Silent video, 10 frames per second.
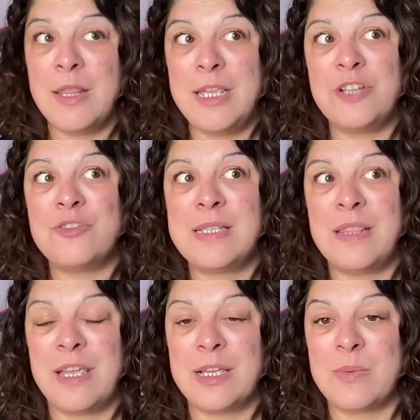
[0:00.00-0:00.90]
The
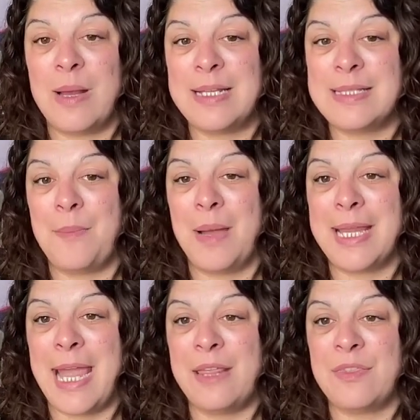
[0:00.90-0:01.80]
interesting thing as well is that my
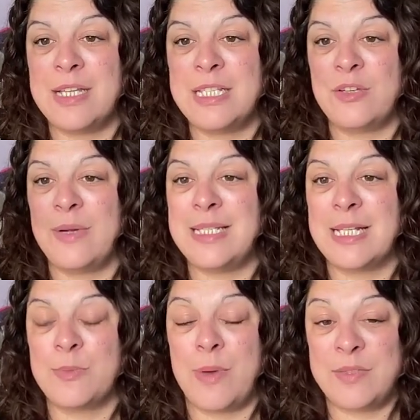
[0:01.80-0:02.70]
gate 33 is
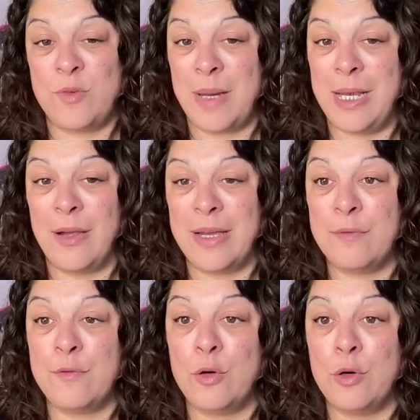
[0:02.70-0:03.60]
expressed through my
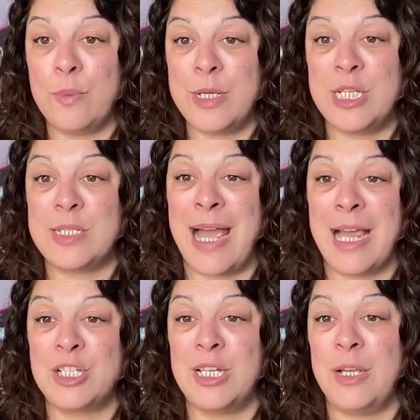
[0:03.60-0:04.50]
line 4, which is
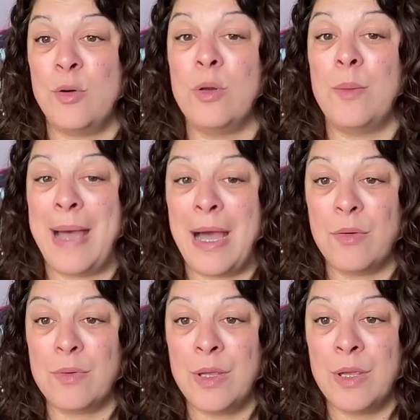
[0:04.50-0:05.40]
actually all
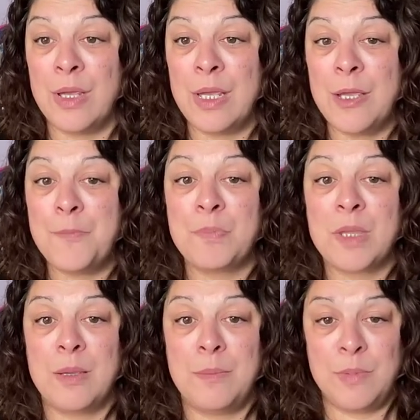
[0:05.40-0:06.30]
about
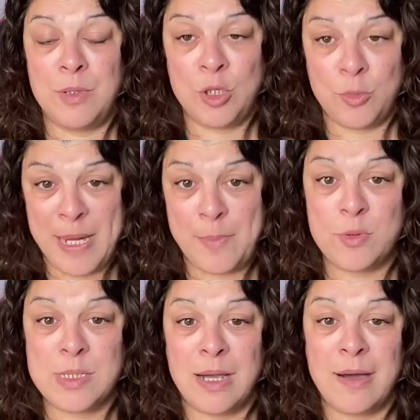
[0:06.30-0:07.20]
your
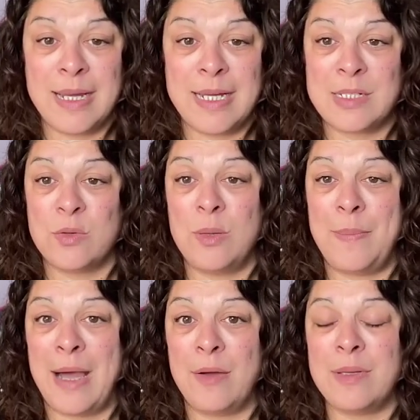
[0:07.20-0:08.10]
people side. It's all
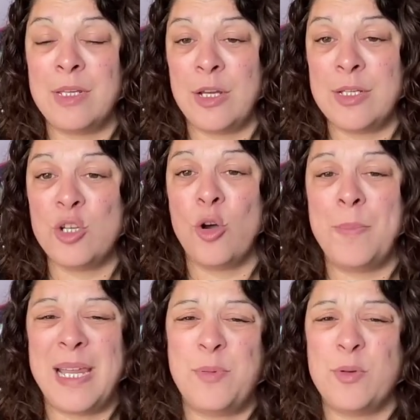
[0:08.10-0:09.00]
about, it's your
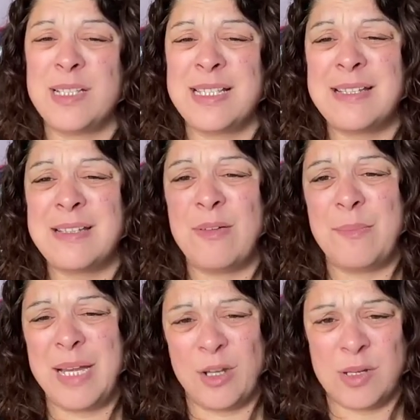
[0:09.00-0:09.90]
people. It doesn't
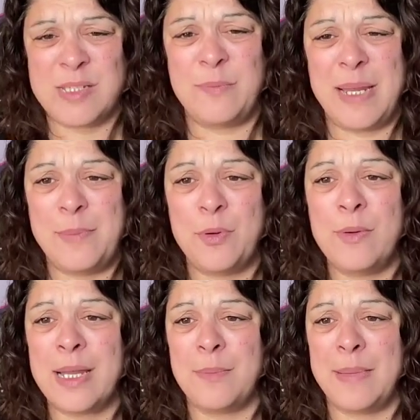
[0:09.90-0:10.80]
necessarily mean lots of
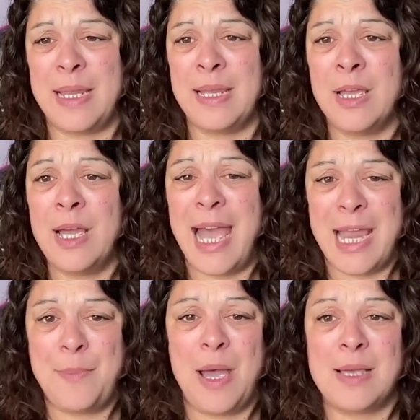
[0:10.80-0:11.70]
people. It can be
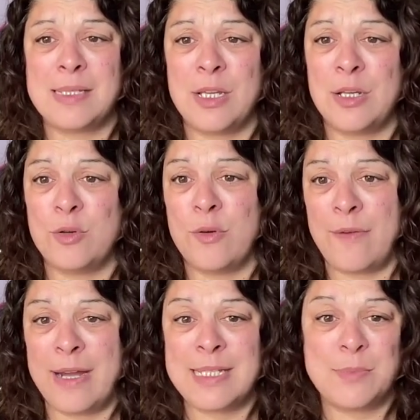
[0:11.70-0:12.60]
a person or a
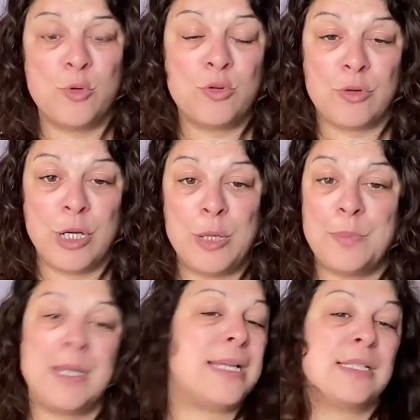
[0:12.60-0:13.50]
very small
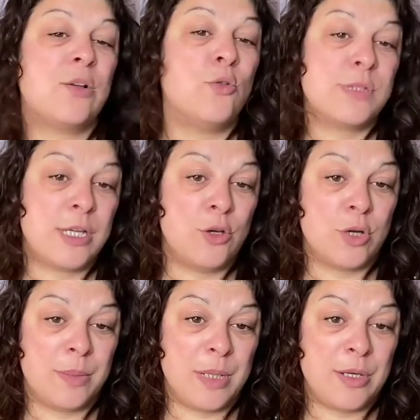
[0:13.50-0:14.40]
group, but it's also
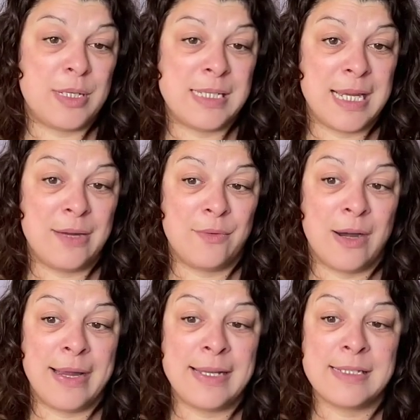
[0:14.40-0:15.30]
your community,
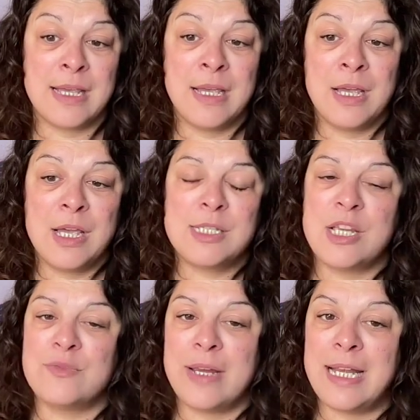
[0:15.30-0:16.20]
right? So
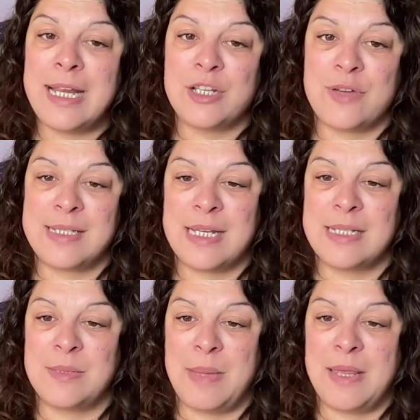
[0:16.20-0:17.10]
it's really
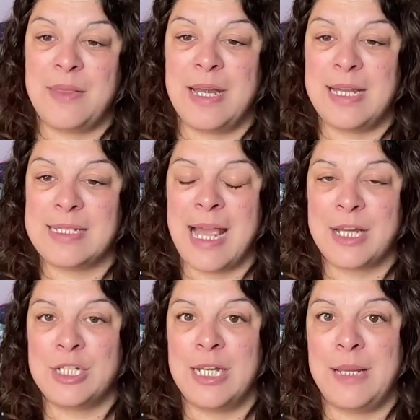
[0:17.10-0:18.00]
interesting to me that it's
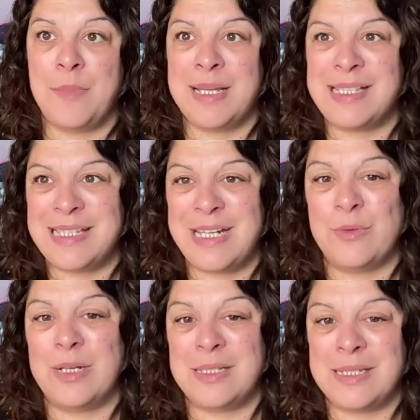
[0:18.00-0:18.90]
actually my
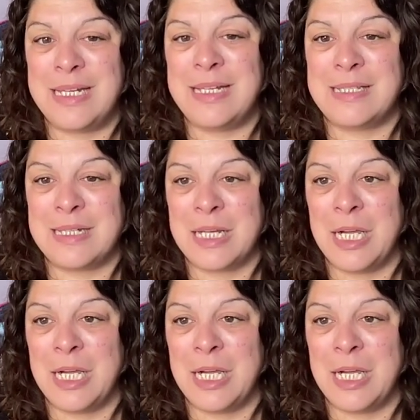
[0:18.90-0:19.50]
stillness needs to